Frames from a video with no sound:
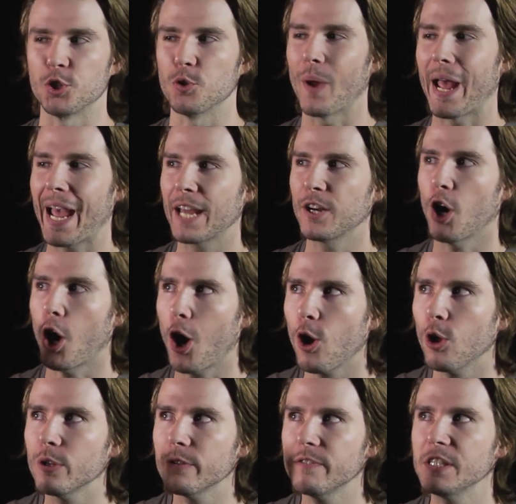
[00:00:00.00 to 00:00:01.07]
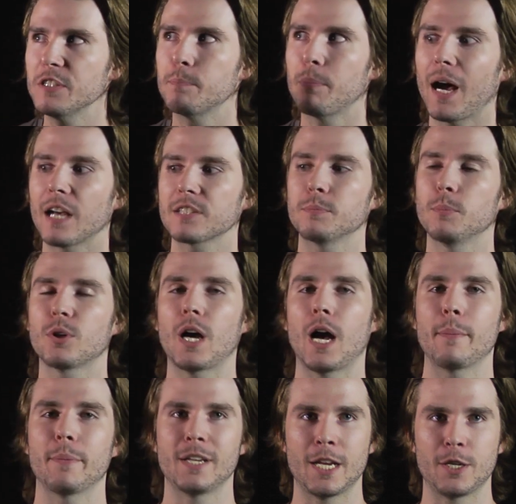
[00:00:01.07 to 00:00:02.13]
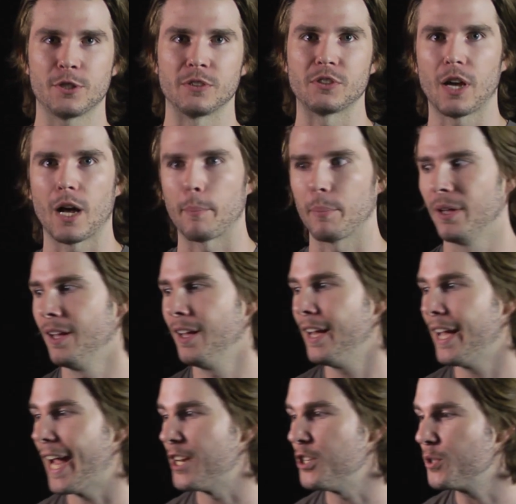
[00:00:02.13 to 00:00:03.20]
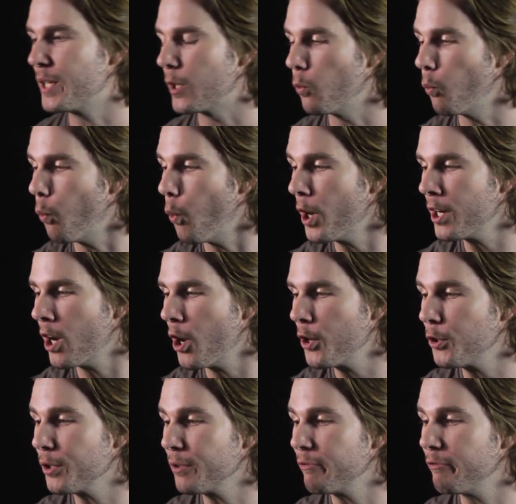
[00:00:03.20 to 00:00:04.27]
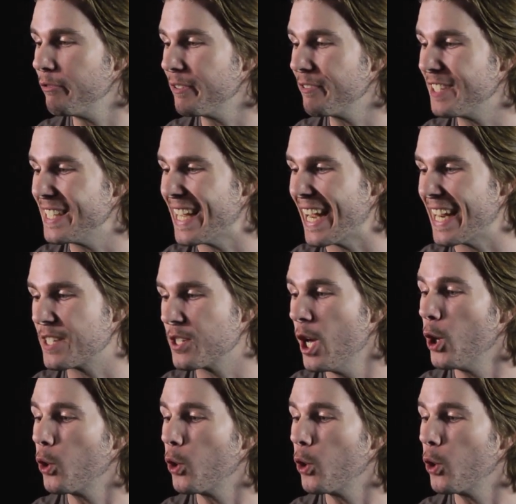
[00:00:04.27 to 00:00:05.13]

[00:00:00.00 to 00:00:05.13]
You add all of these possible combinations up, and you get 158